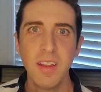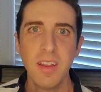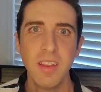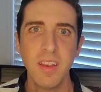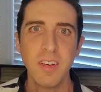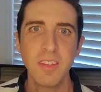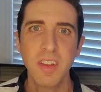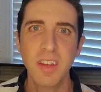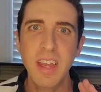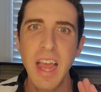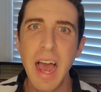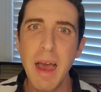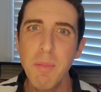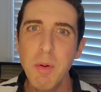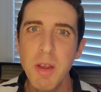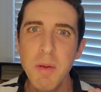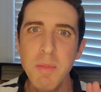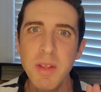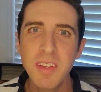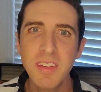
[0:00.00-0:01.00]
There's a
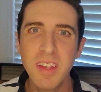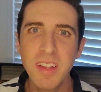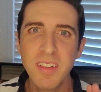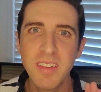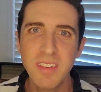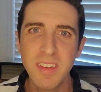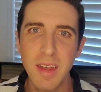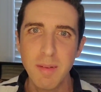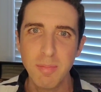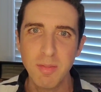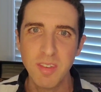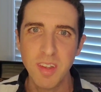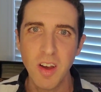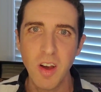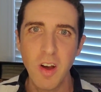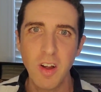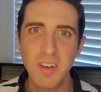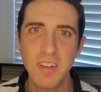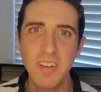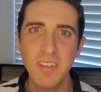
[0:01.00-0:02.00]
common misconception
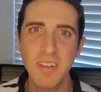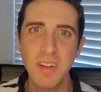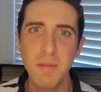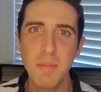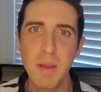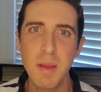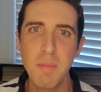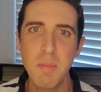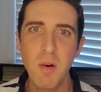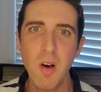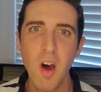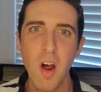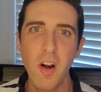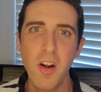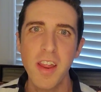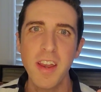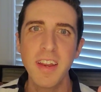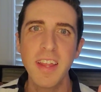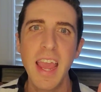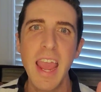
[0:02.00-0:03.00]
that autistic people
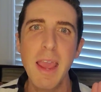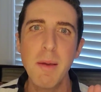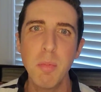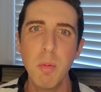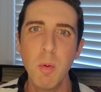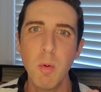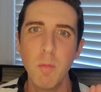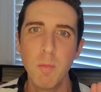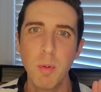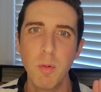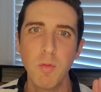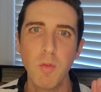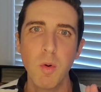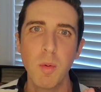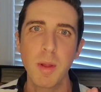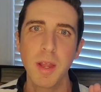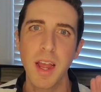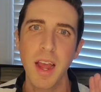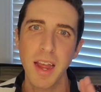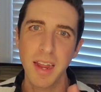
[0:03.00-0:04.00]
are incapable of
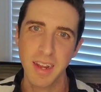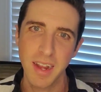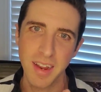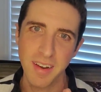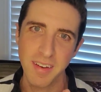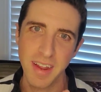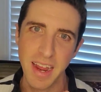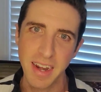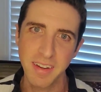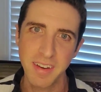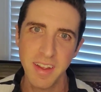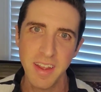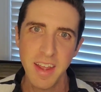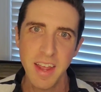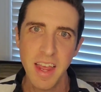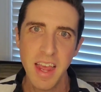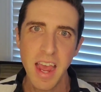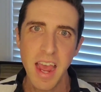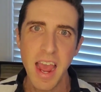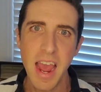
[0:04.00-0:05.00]
performing eye contact.
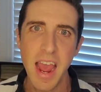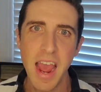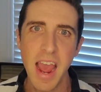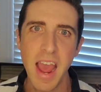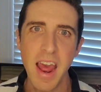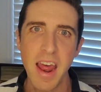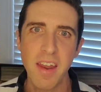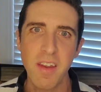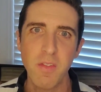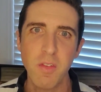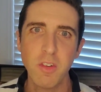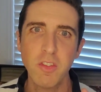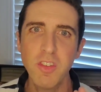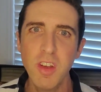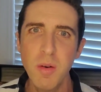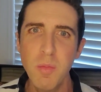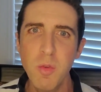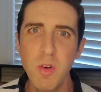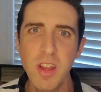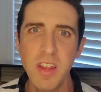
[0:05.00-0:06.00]
And for
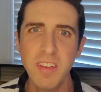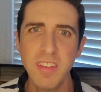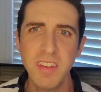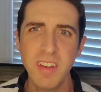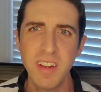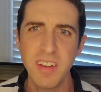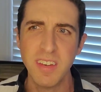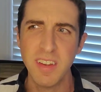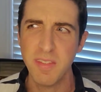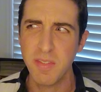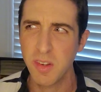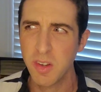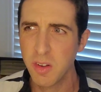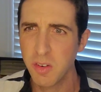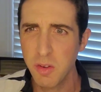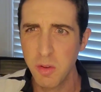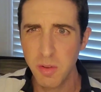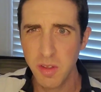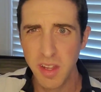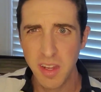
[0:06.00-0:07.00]
some reason, a
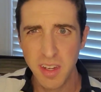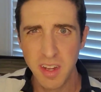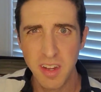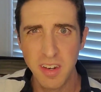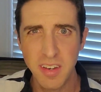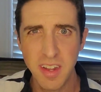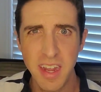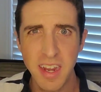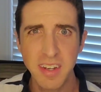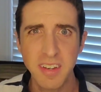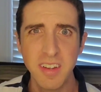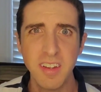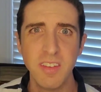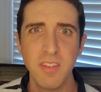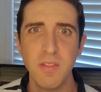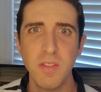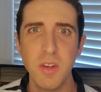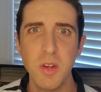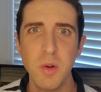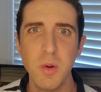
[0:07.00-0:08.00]
difficulty with eye contact is
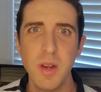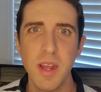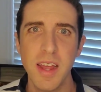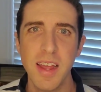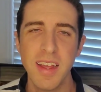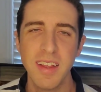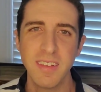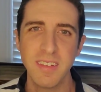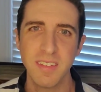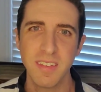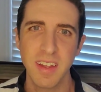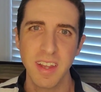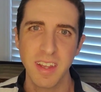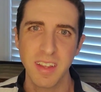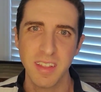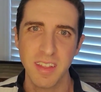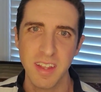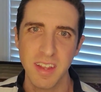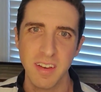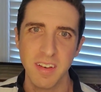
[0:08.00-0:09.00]
viewed as
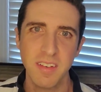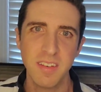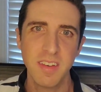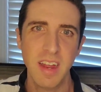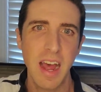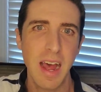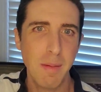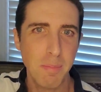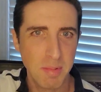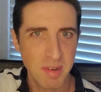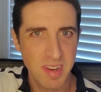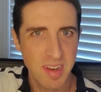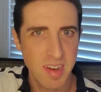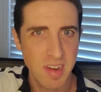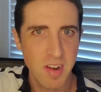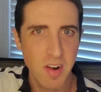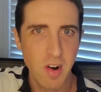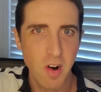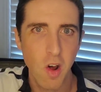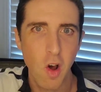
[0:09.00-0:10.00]
like the top
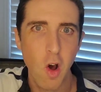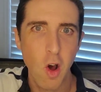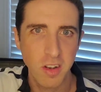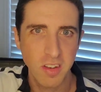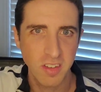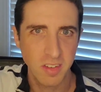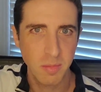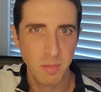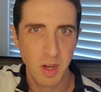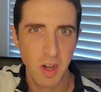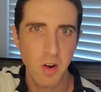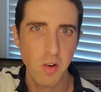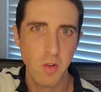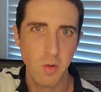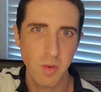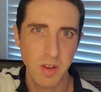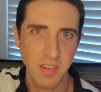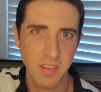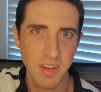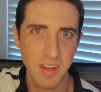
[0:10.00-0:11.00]
tier autism
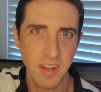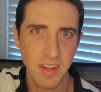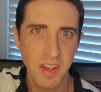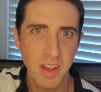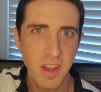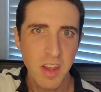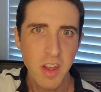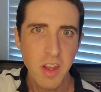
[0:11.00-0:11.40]
characteristic.